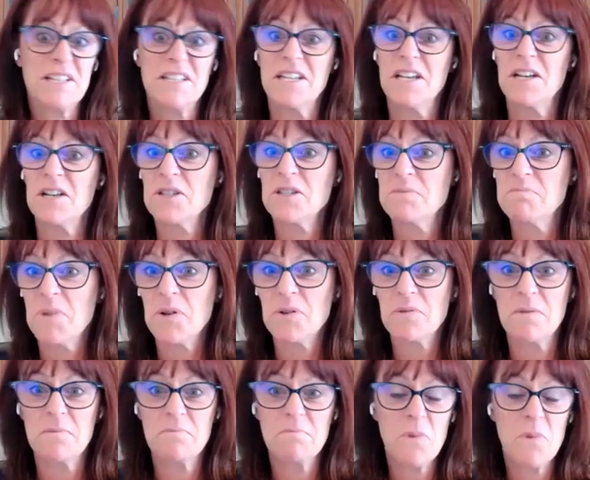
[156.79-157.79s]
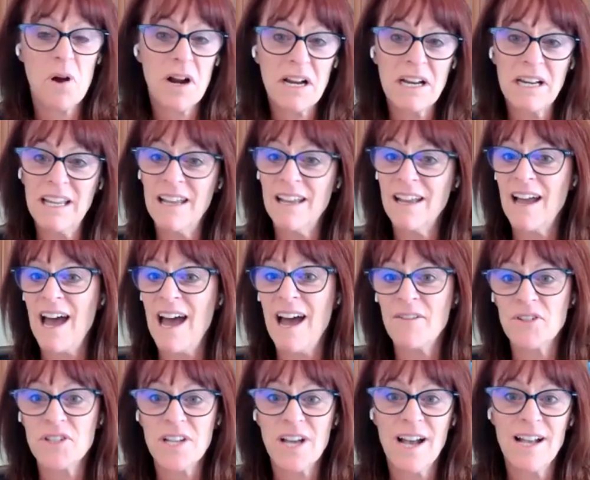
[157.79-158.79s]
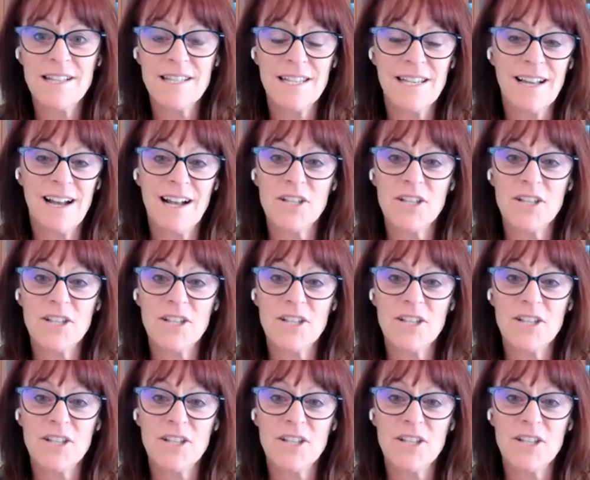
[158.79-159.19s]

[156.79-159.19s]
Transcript: sales, marketing, advertising.